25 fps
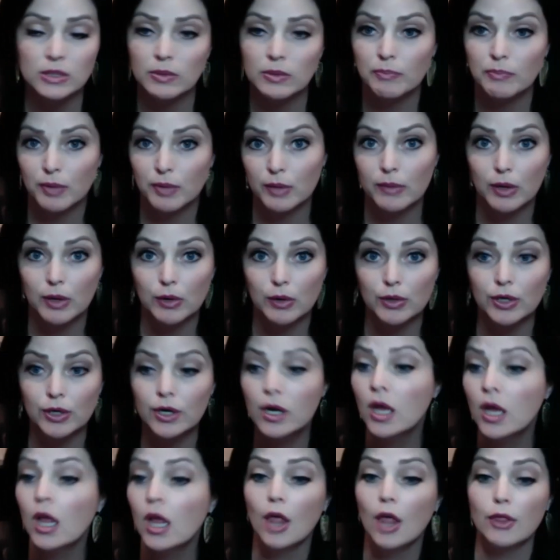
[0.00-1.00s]
promoter,
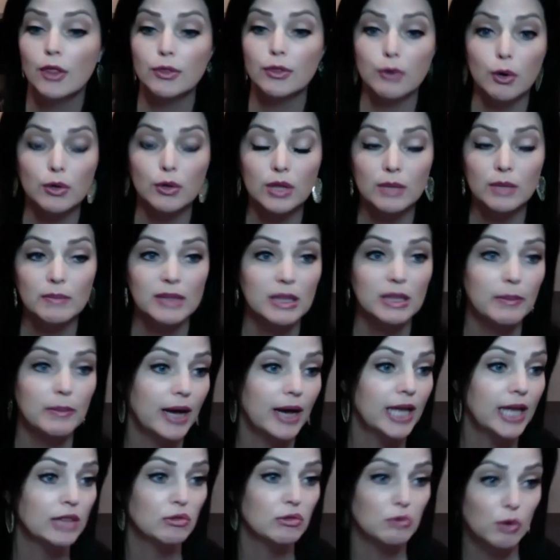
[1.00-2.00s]
throw them in the
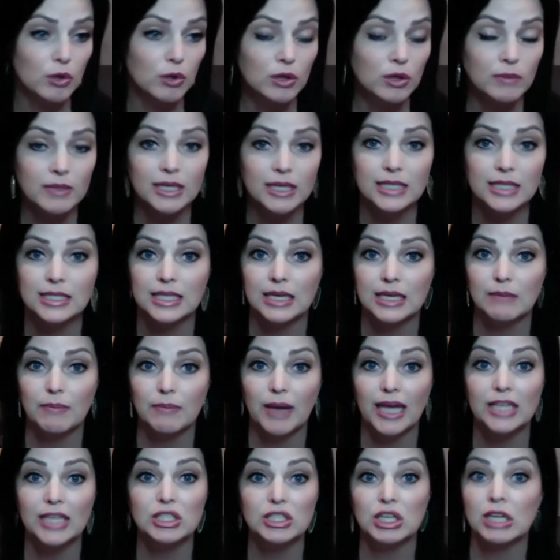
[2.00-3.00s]
bot, throw them in a team
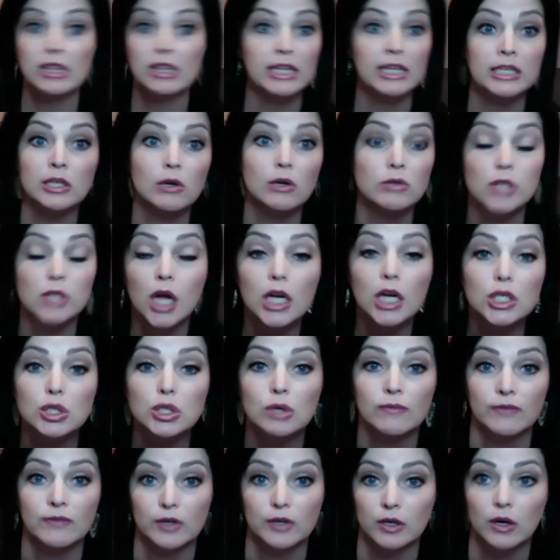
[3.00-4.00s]
page, and then don't talk to
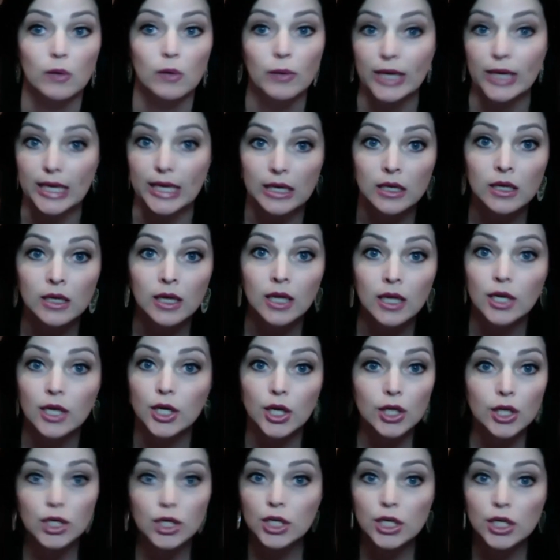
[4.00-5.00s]
them for a week. No.
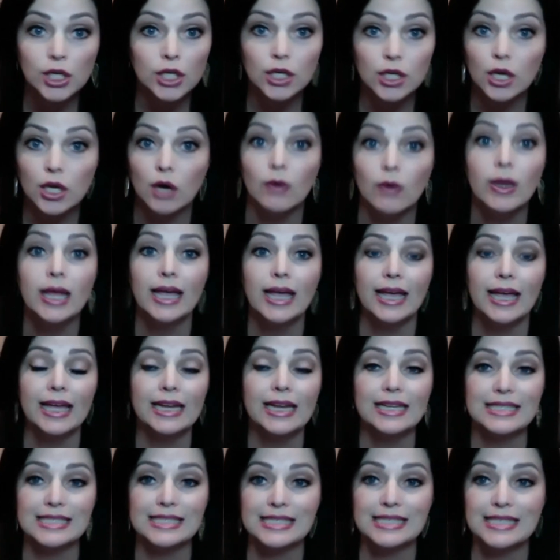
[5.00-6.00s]
It
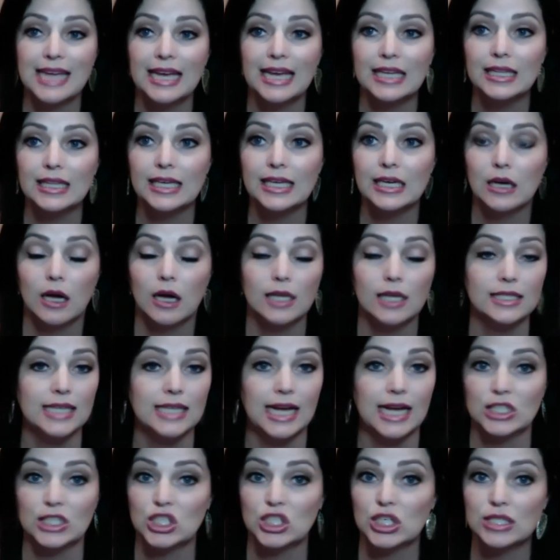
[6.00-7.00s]
is daily
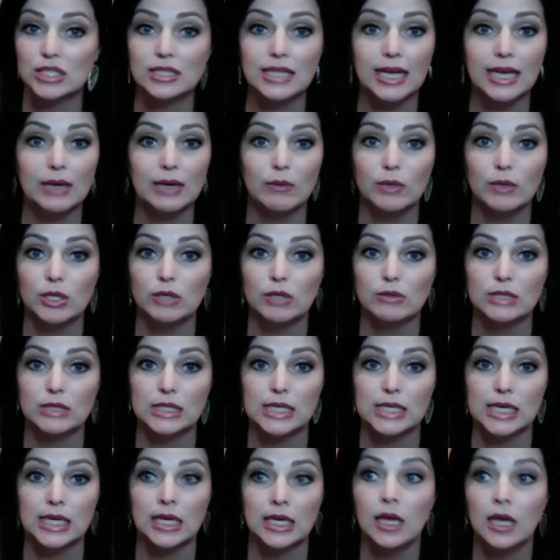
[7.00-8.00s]
contact. Just like when you
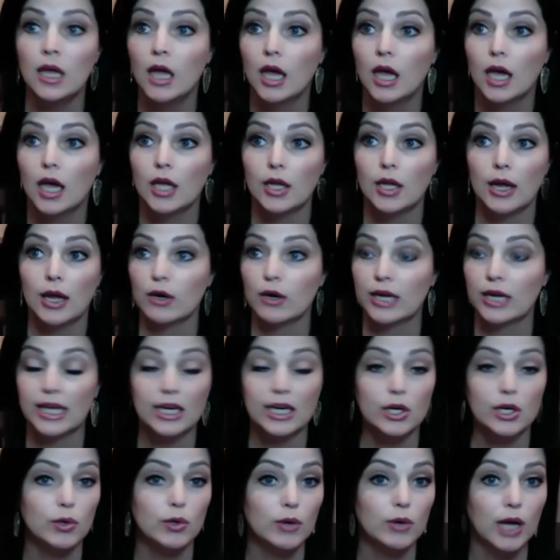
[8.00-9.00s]
see or get a
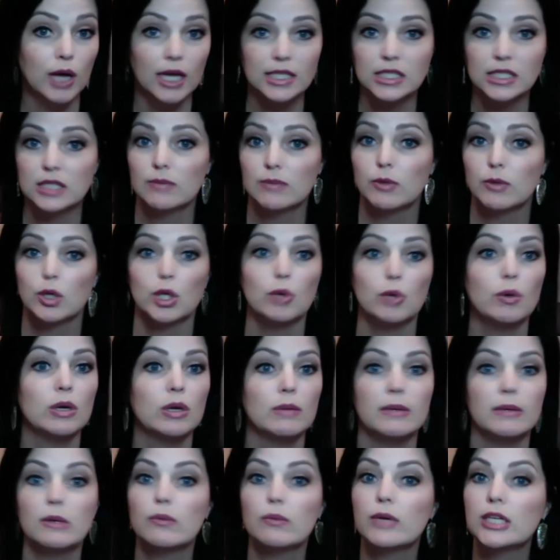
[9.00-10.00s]
new customer, you want to
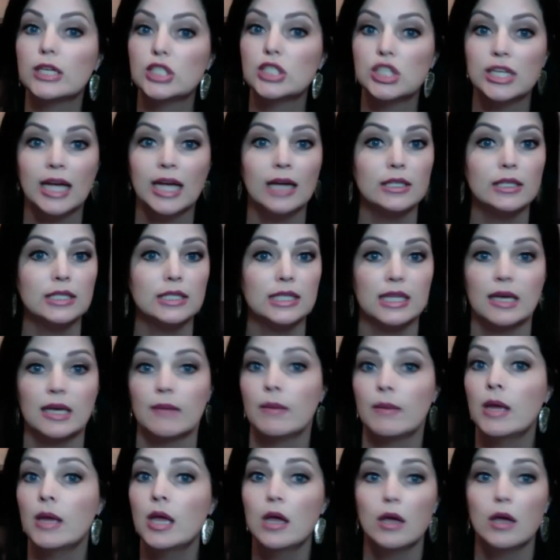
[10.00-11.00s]
be reaching out to them
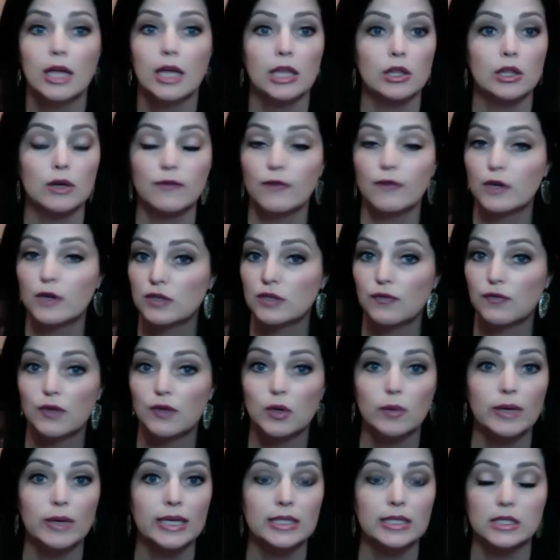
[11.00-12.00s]
in their first few
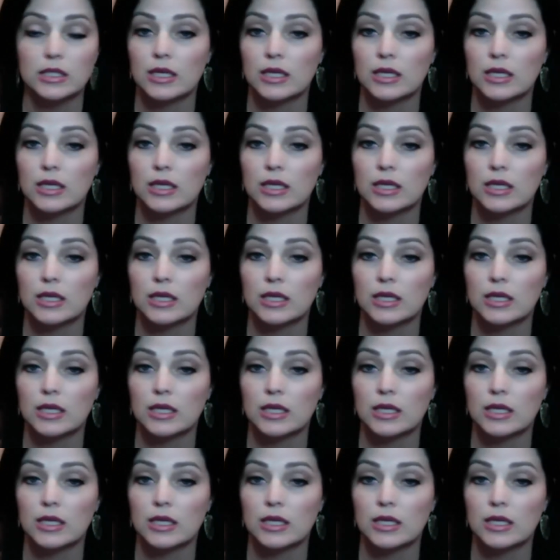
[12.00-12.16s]
weeks,